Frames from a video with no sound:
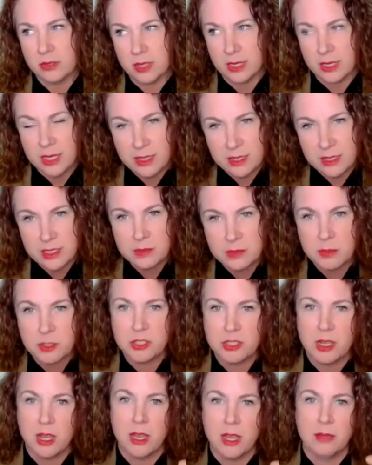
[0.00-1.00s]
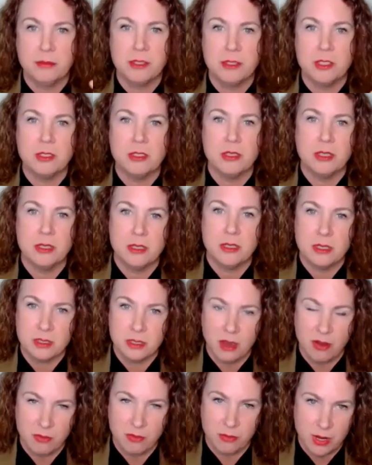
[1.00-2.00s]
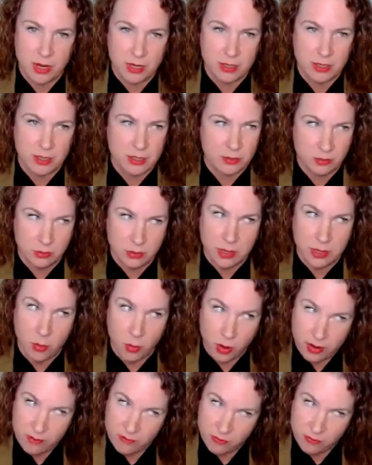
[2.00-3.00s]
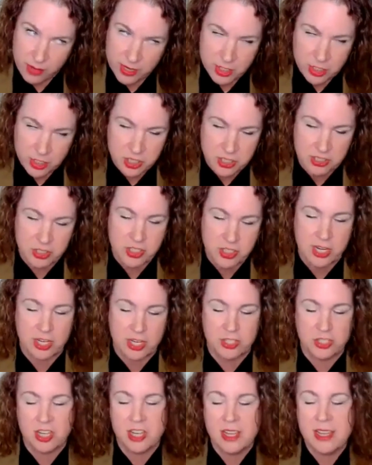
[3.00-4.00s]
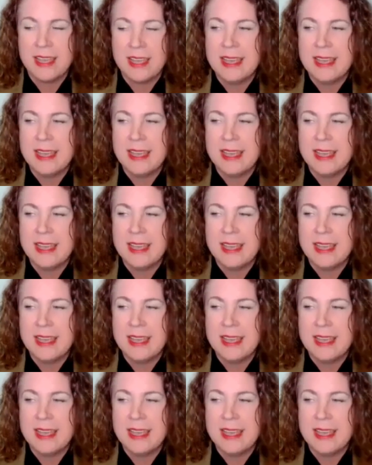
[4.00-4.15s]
They need this much time to do the discovery or information exchange.